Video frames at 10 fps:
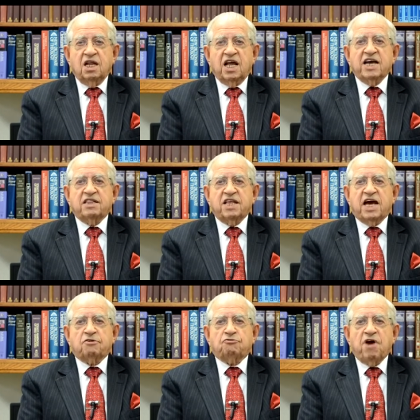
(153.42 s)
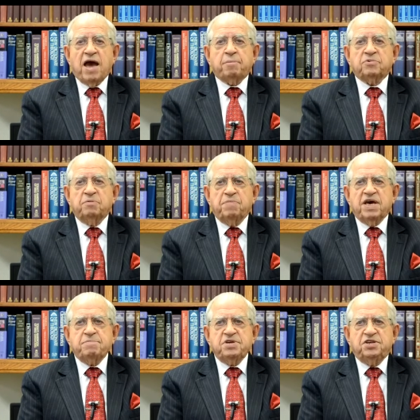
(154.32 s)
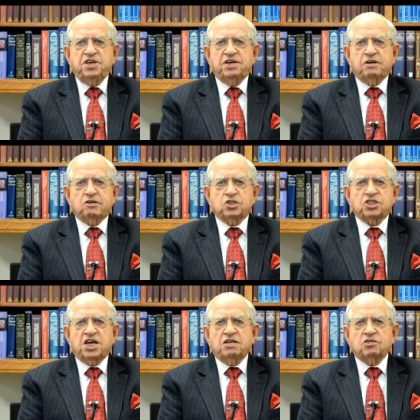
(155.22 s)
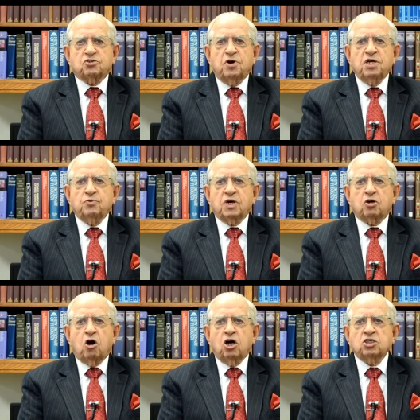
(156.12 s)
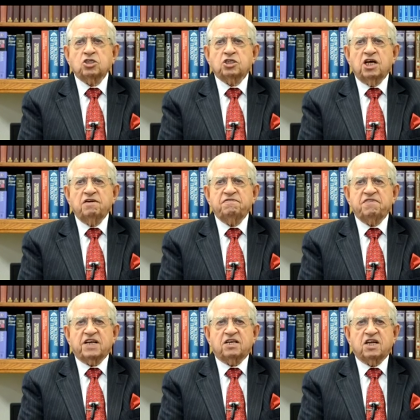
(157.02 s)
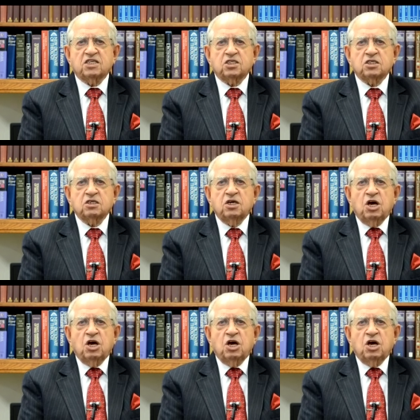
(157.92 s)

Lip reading: Like that trapped baby deer, Satan is going to accost and afflict us.